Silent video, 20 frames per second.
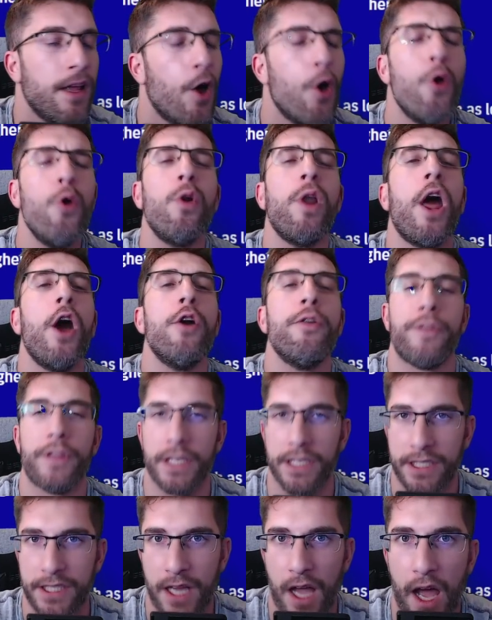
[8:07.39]
All over
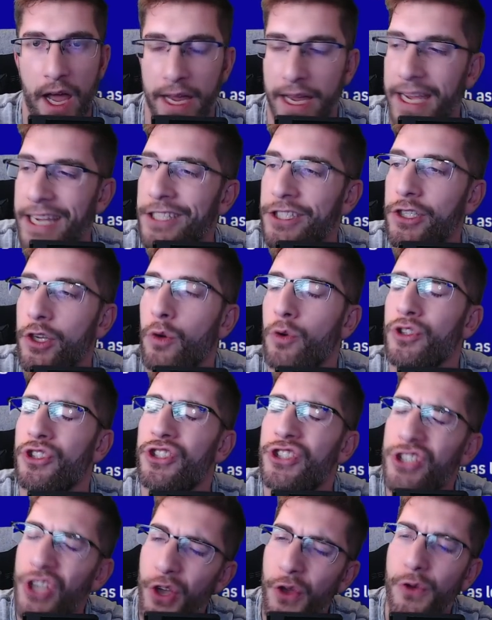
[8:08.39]
this guy. He
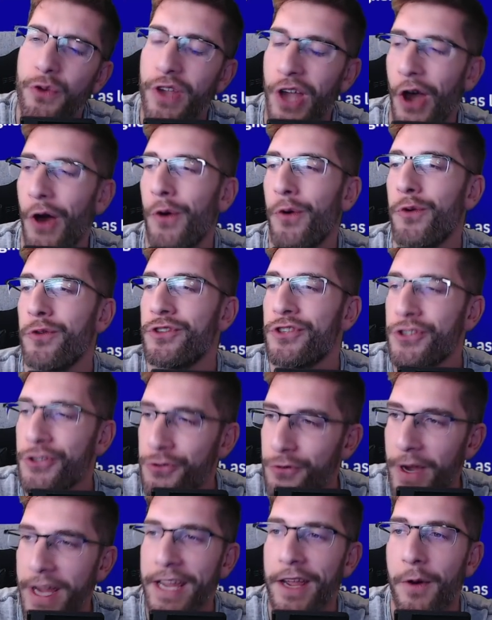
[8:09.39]
scores 2 goals
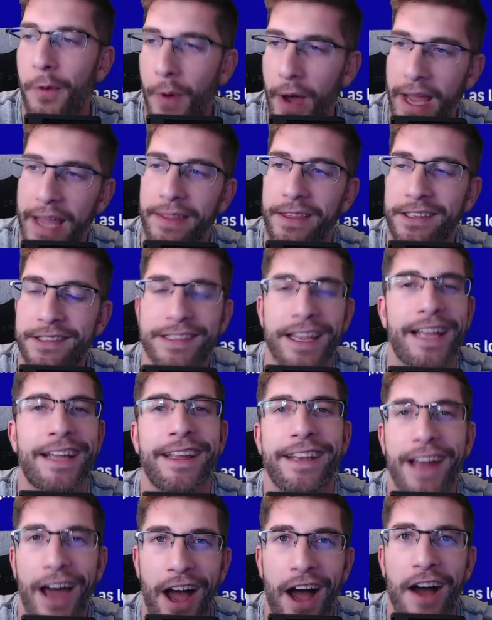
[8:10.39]
straight away in the
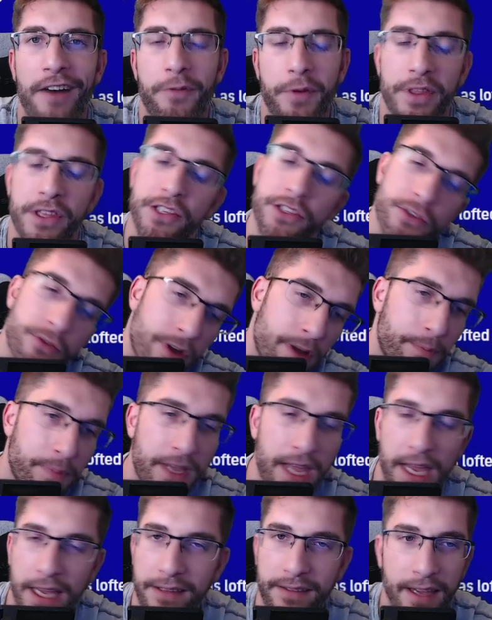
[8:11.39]
second half when the script
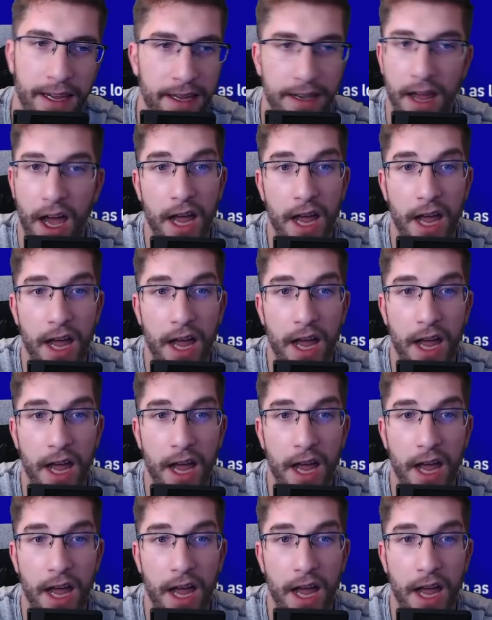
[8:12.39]
kicked in.